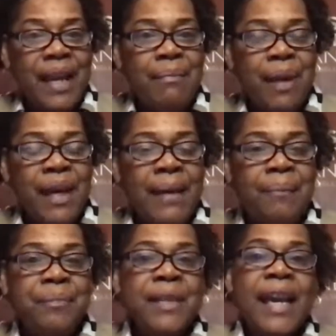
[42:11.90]

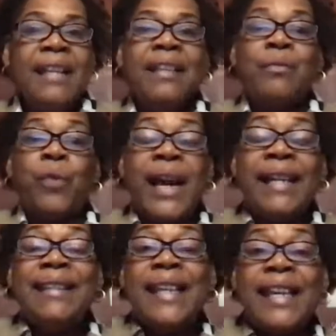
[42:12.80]
Amen. And the
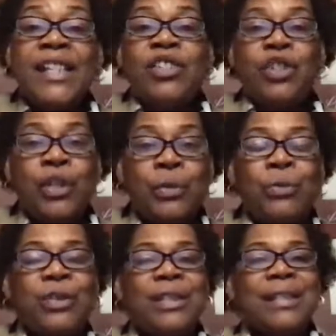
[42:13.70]
way things
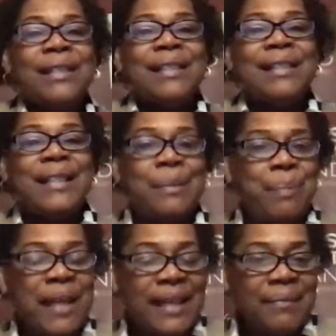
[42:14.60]
used to
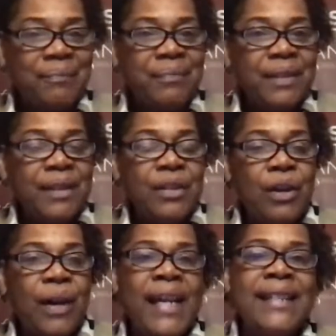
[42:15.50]
be. You
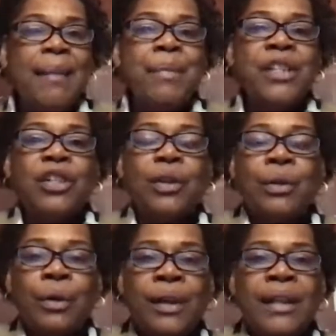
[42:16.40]
know, as I mentioned
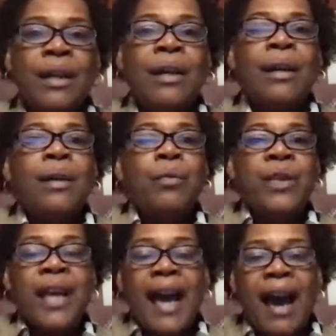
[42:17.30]
earlier,
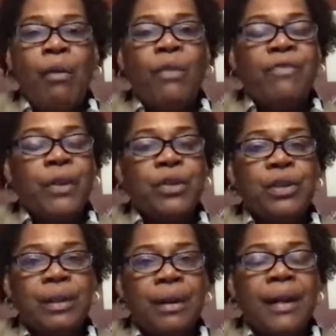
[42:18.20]
when the hour first
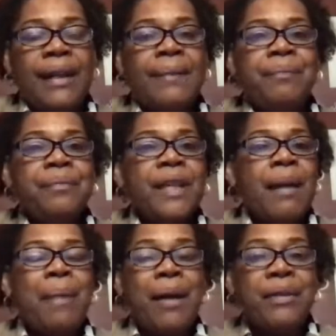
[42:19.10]
started
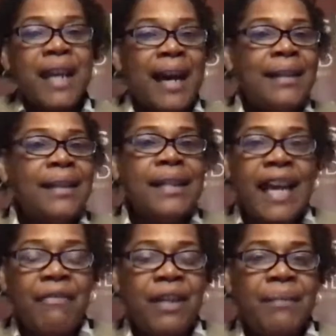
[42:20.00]
about 9
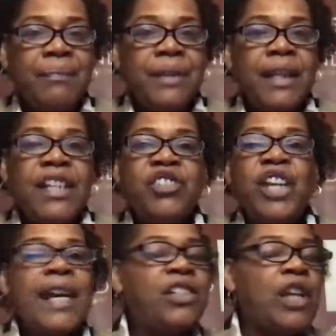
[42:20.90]
11, it
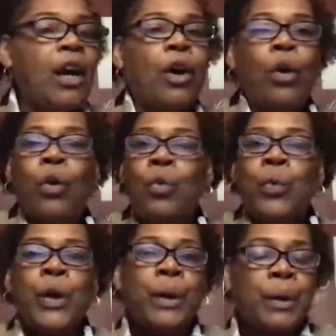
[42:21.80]
changed our whole
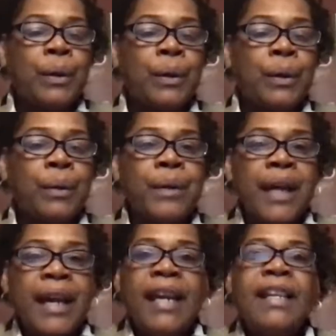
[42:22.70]
world. And
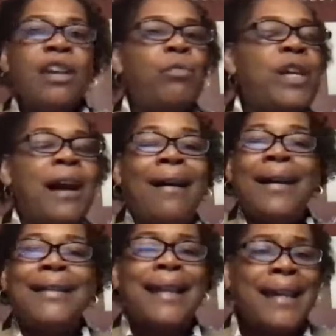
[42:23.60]
here we are
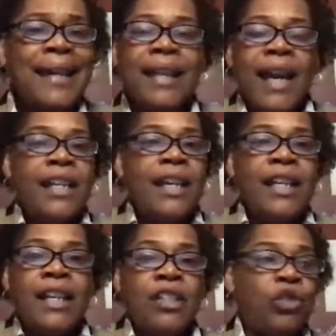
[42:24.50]
again and
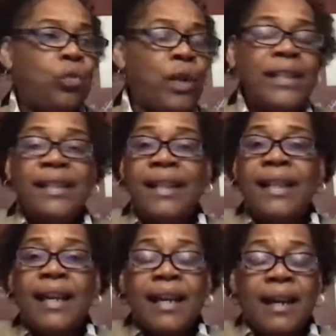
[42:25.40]
in, in
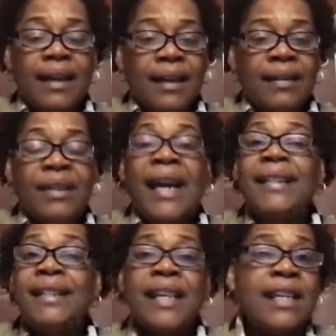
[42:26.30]
20 uh, uh,
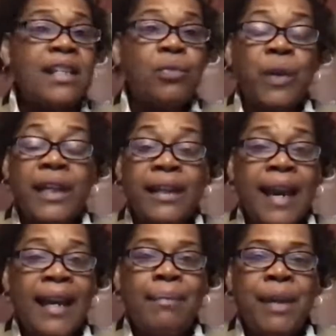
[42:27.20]
19 is when it
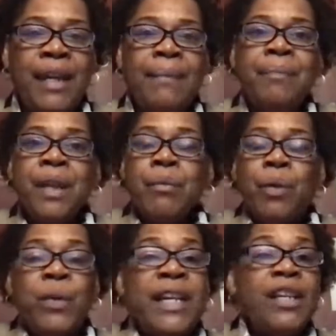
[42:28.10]
came in,
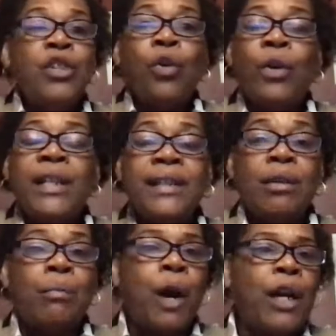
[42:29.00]
but we didn't know
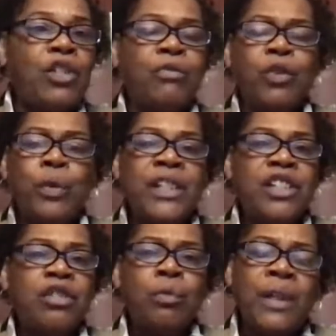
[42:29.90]
until March of
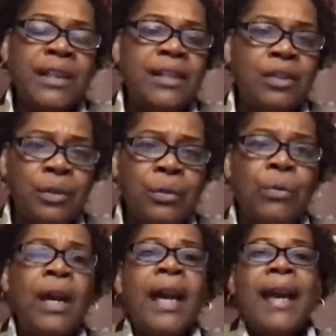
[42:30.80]

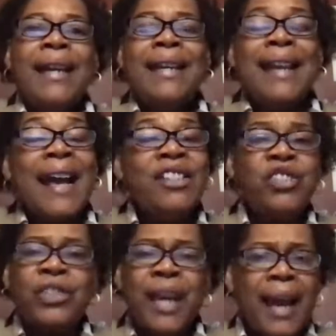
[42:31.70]
2022. And it has
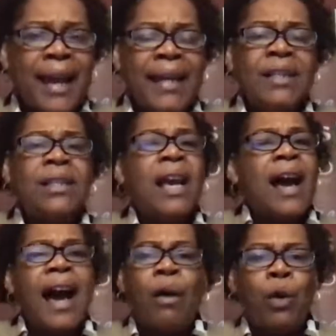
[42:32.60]
changed
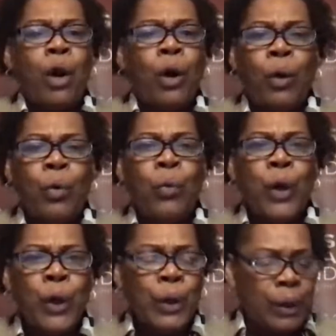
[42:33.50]
our whole
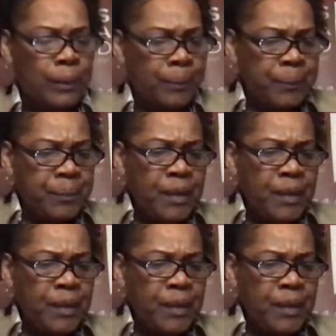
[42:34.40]
world.